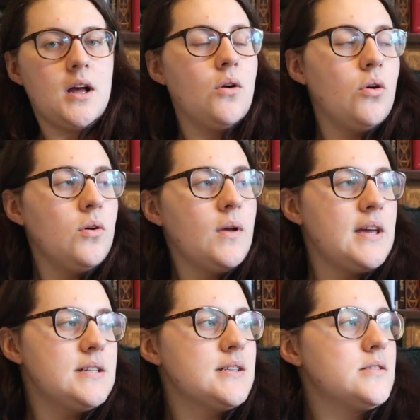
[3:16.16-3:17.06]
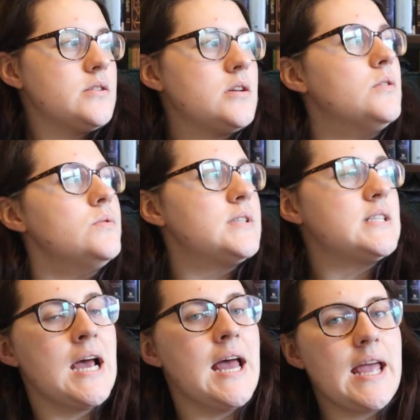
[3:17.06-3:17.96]
Ahoy, tis
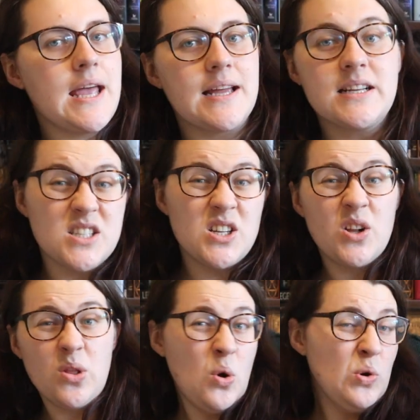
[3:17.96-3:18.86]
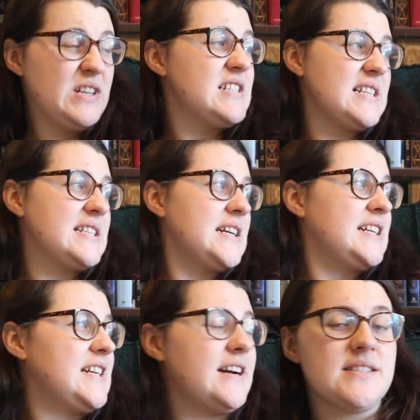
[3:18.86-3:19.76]
Tuesday. It is a gloriously
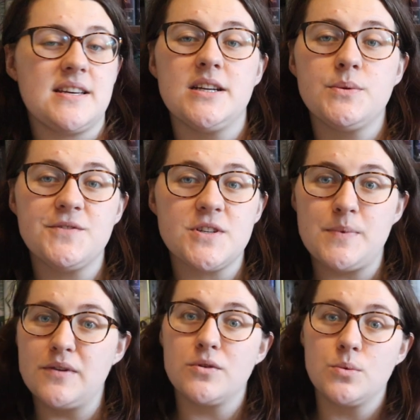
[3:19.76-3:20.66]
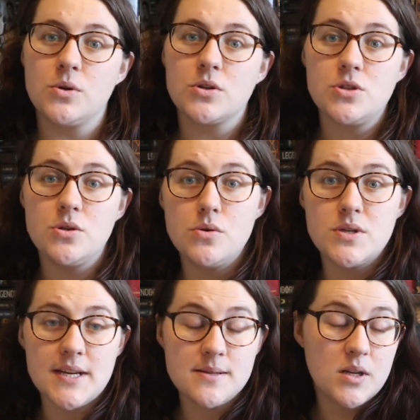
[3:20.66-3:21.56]
sunny day outside. We've just been for a walk to
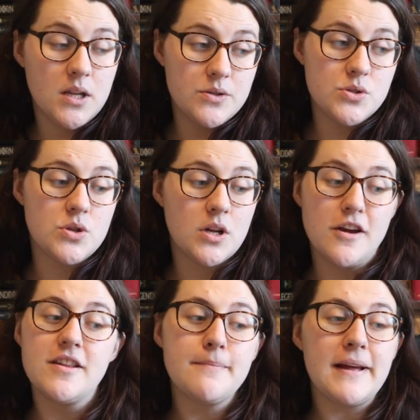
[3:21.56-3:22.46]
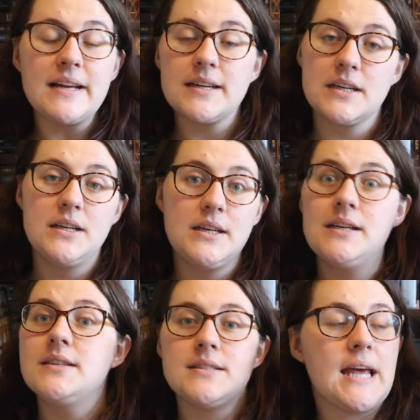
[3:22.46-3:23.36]
take some clothes to the clothing bank.
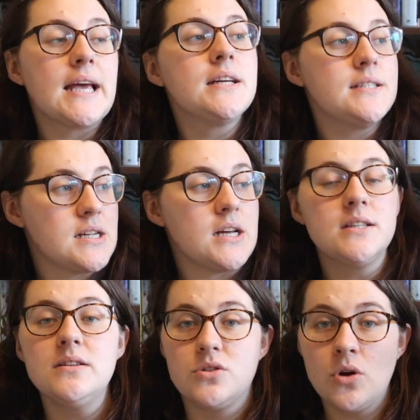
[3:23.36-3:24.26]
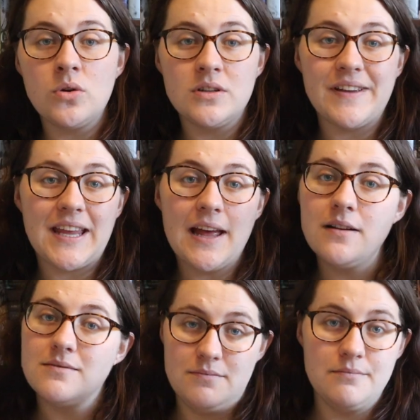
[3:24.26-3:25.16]
Tick, done. Not all of it
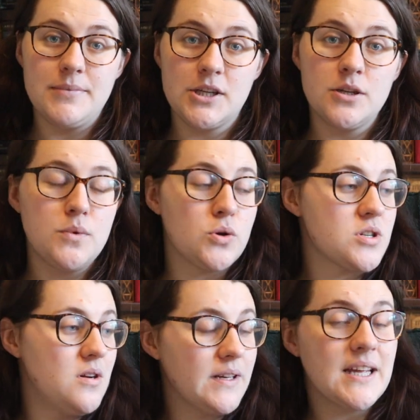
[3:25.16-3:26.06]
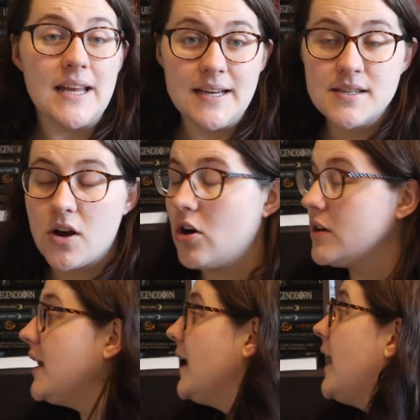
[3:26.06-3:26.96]
yet, but a good portion of it is gone.